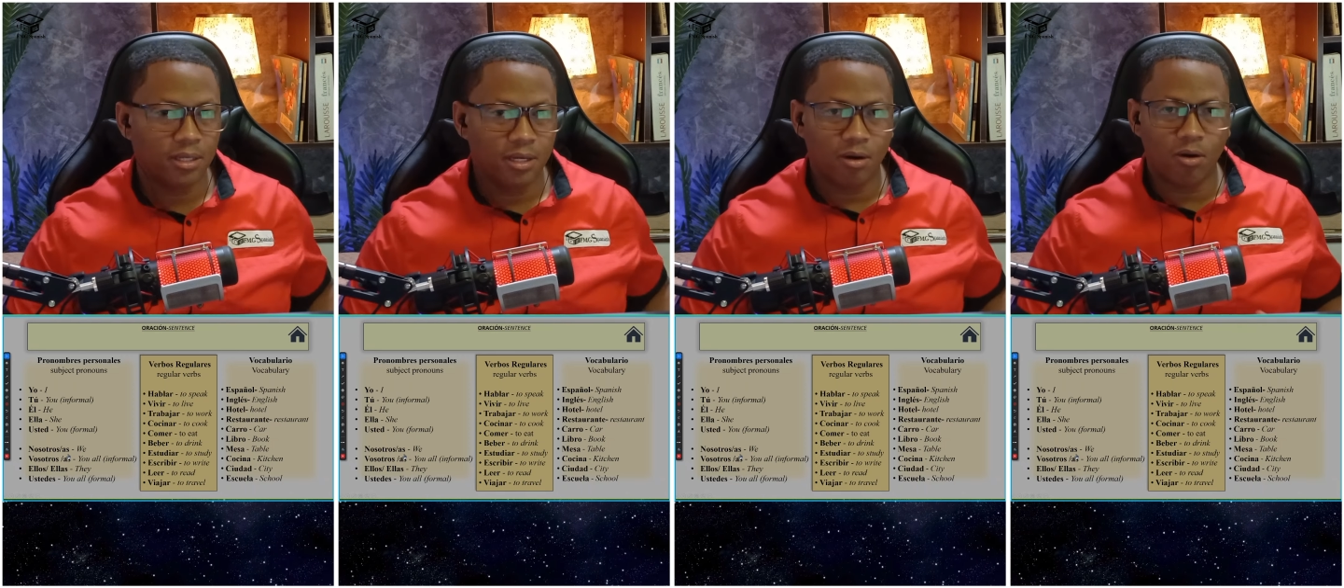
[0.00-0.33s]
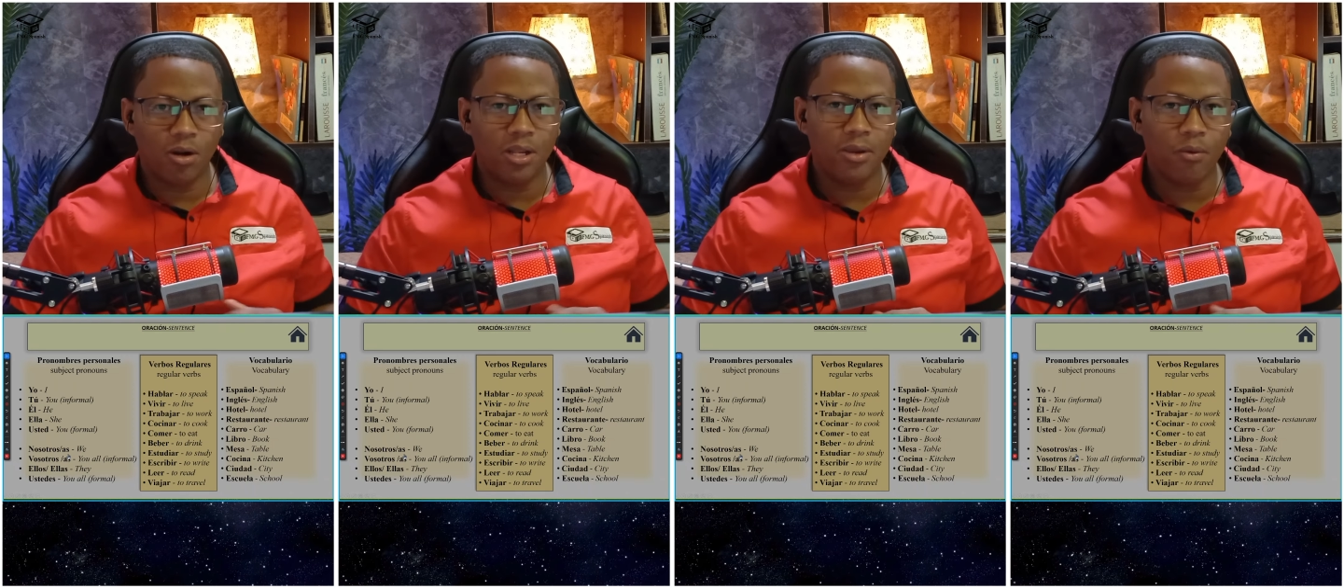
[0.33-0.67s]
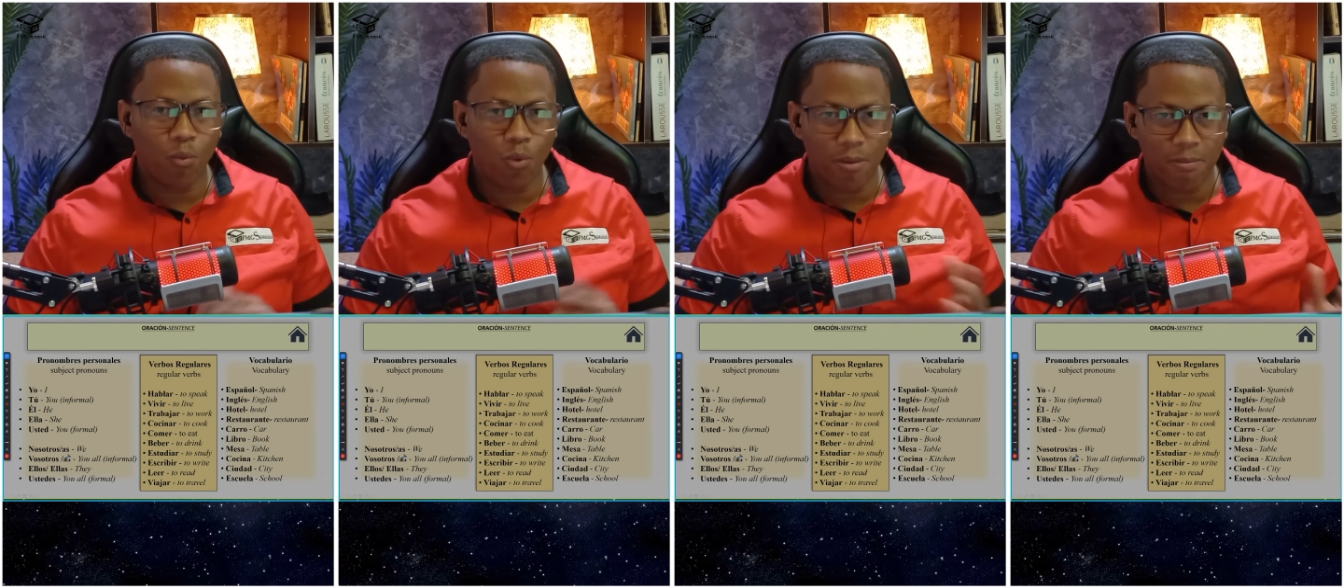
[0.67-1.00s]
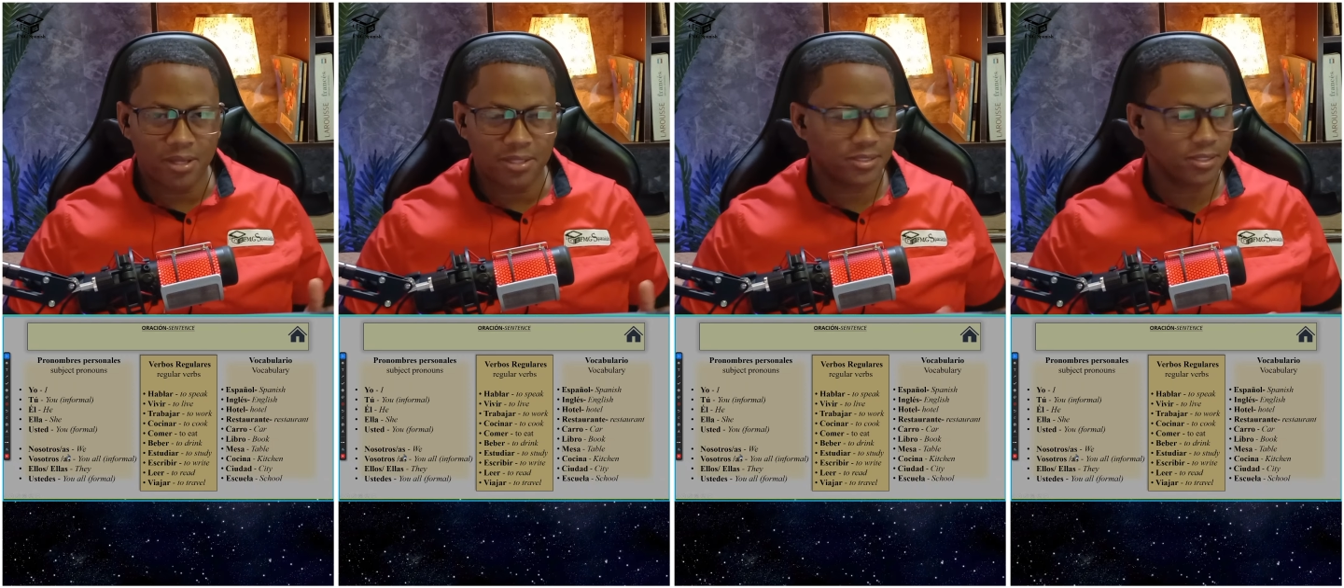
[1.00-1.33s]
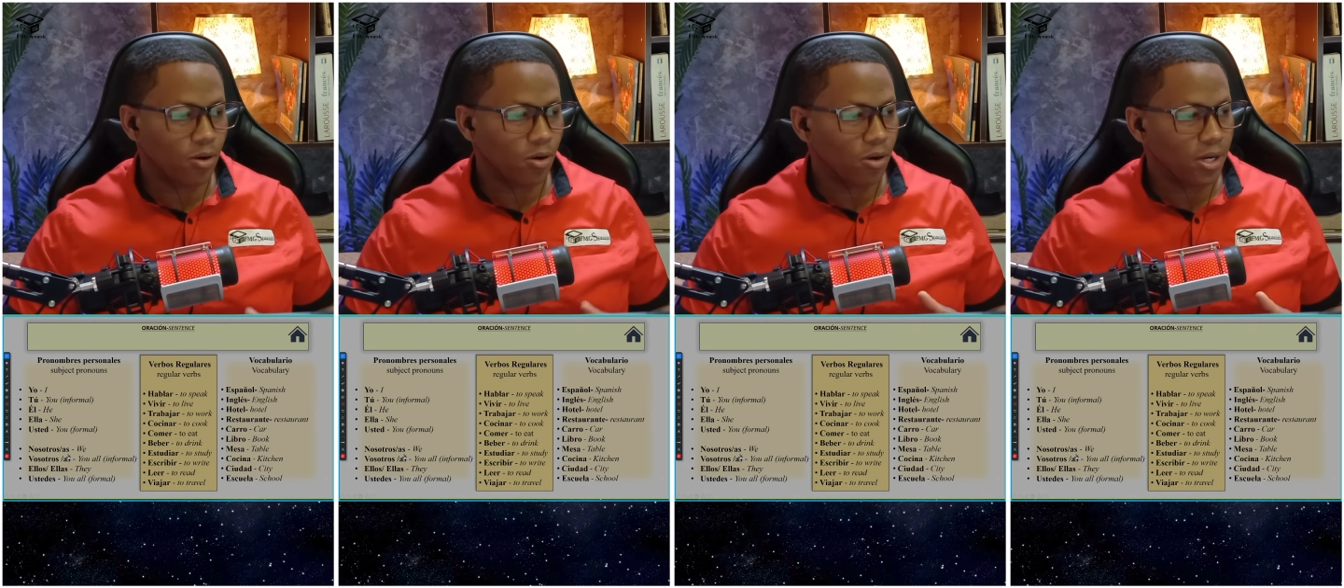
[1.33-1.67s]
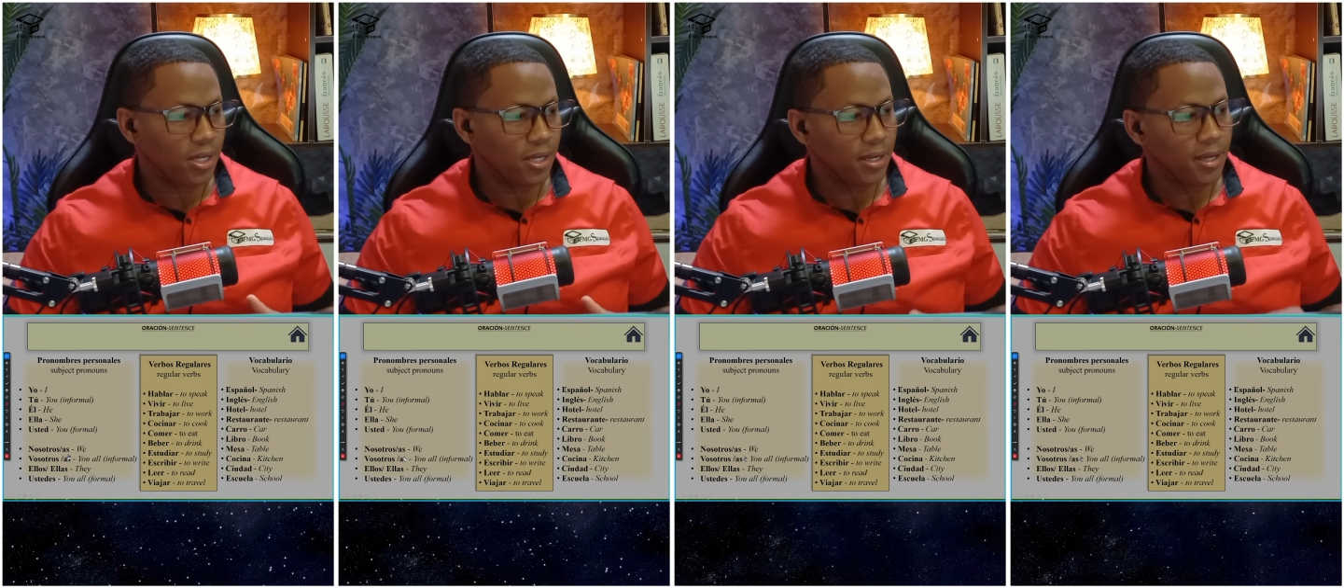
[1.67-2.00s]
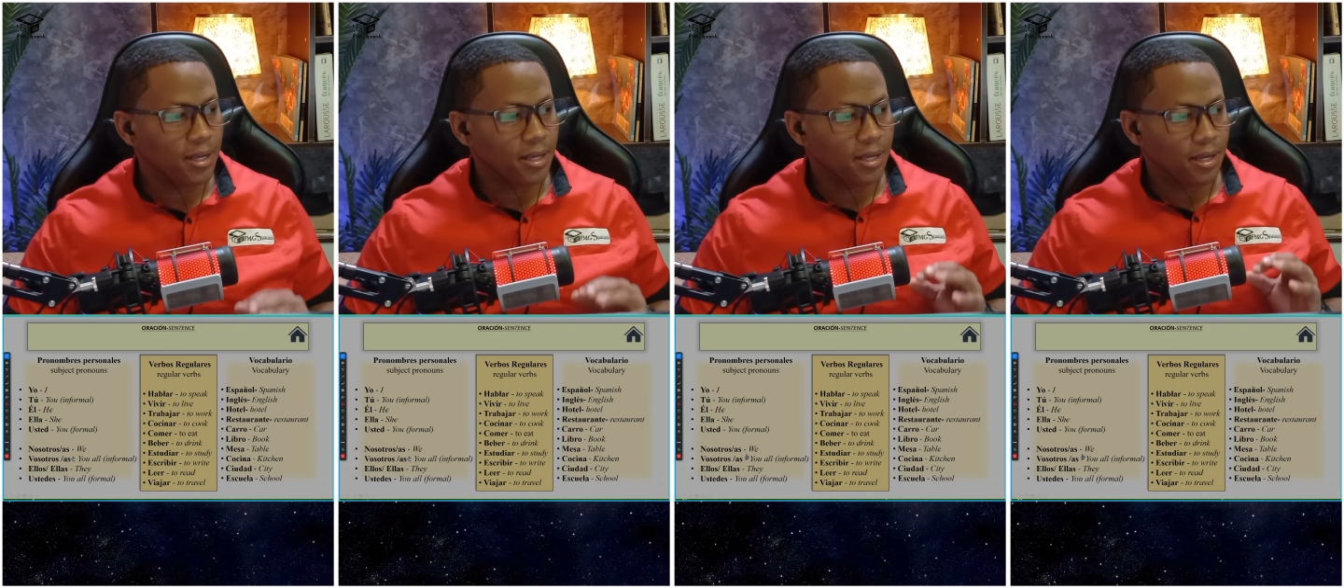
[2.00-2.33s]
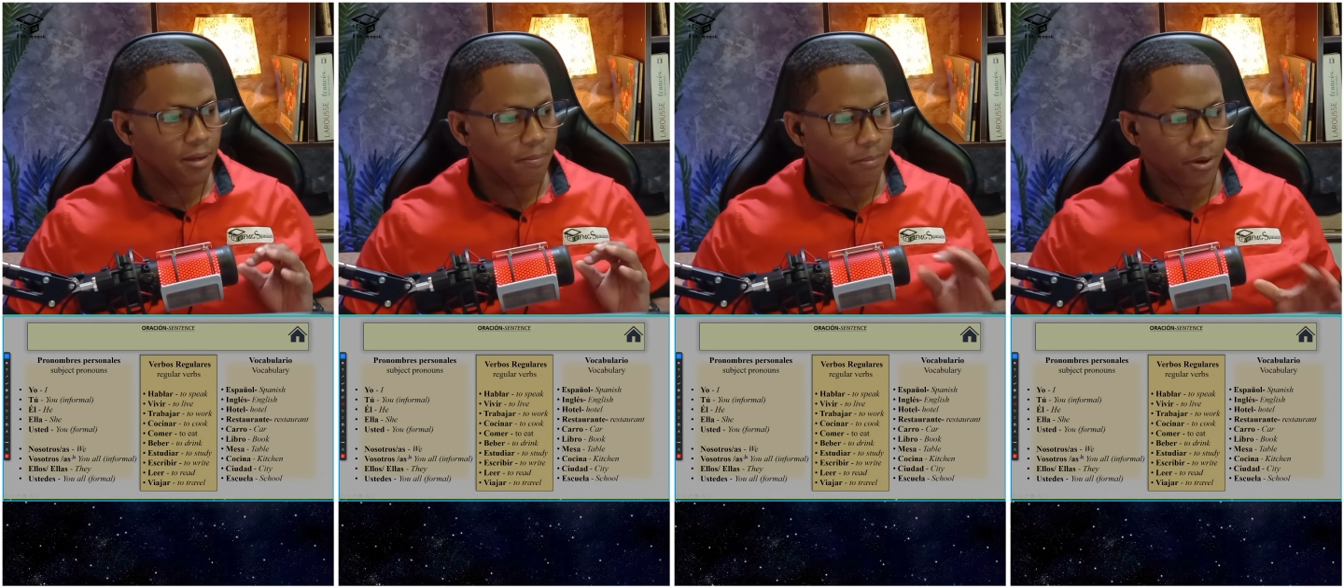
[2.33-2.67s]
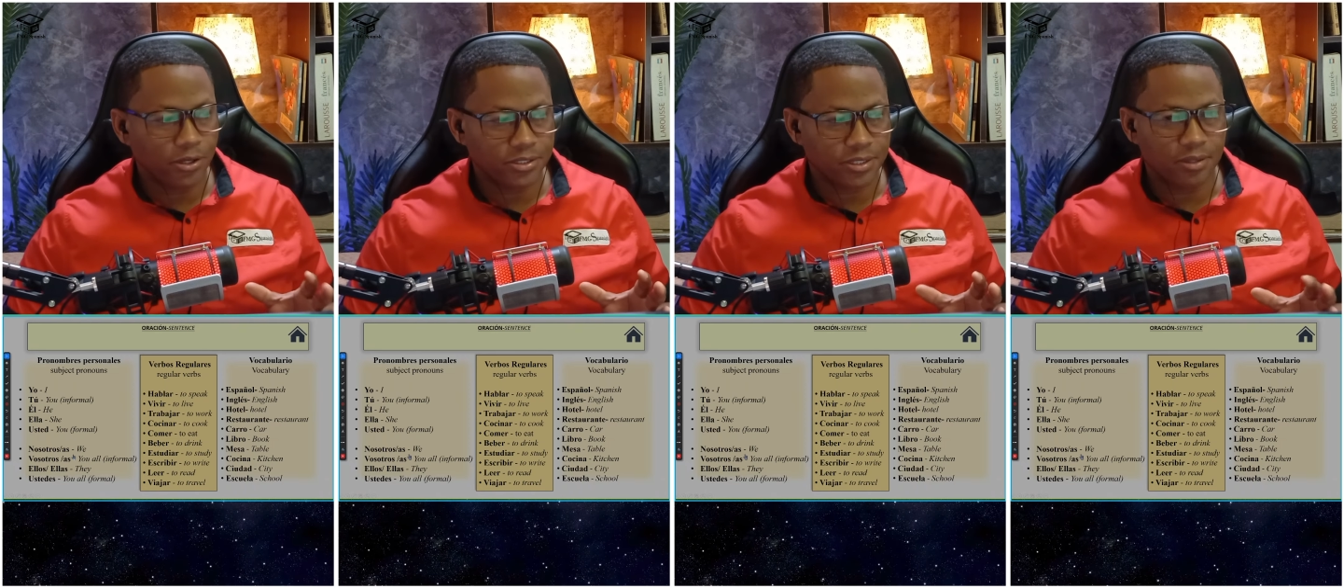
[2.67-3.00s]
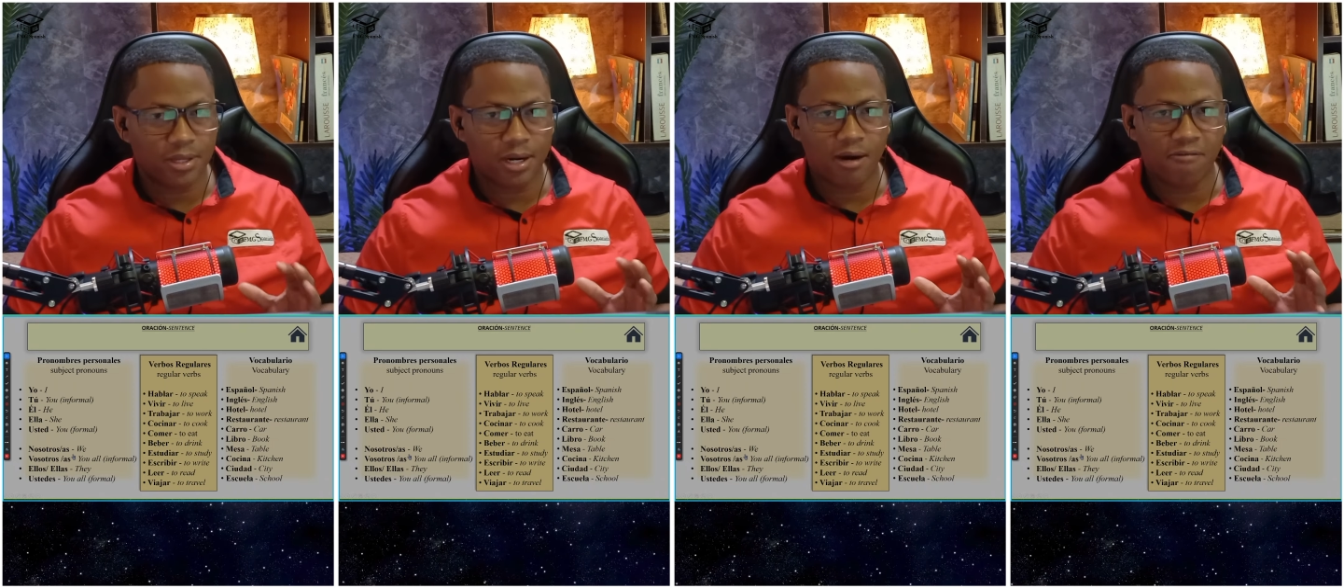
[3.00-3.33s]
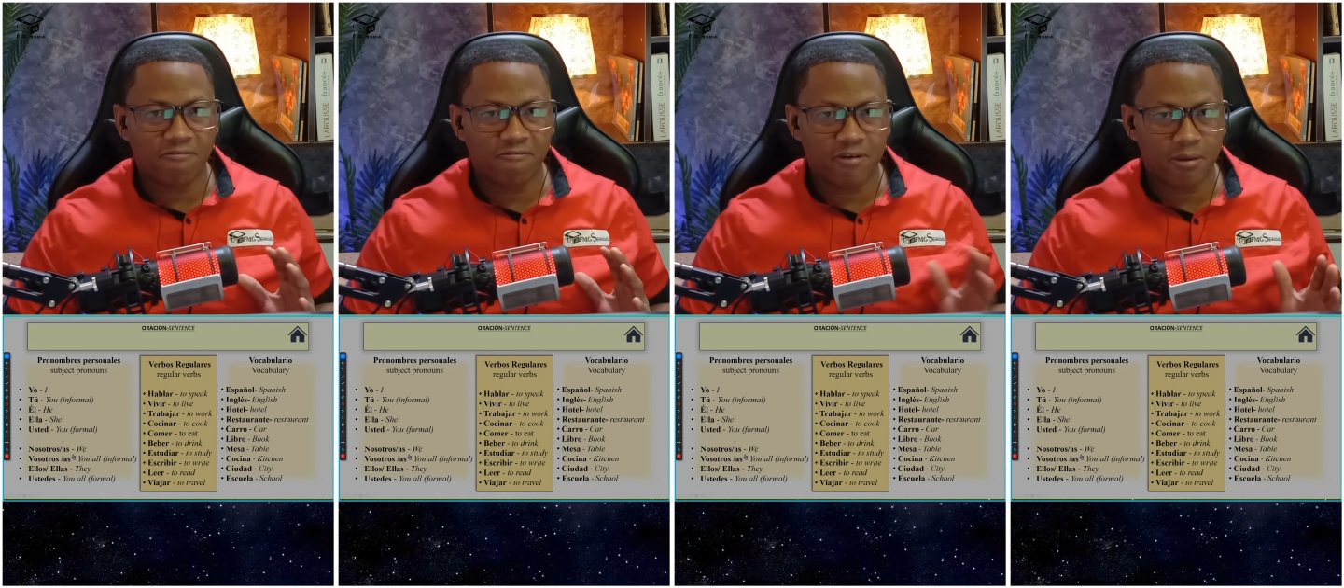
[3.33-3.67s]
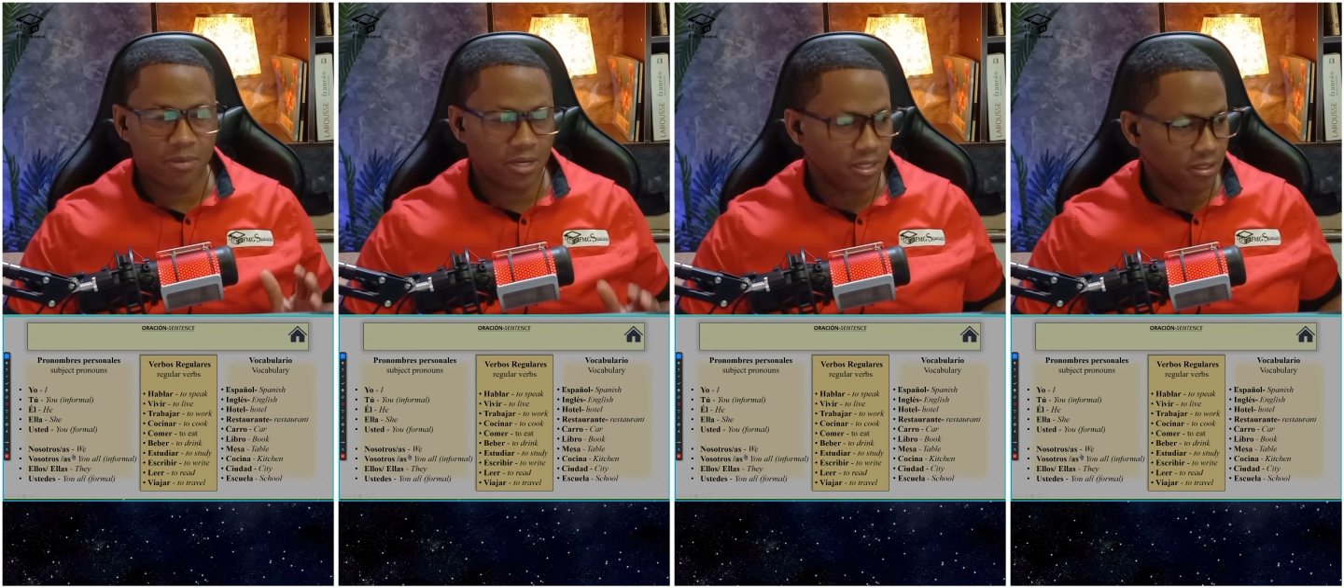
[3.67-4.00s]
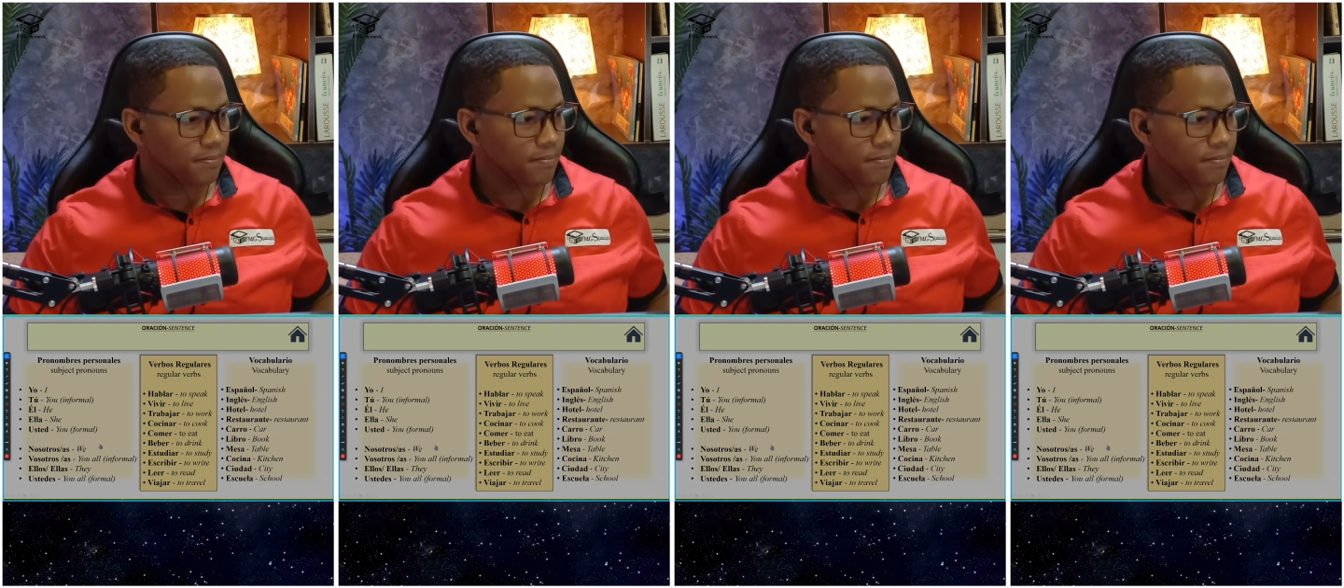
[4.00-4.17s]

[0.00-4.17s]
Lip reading: only women, only person that are feminine.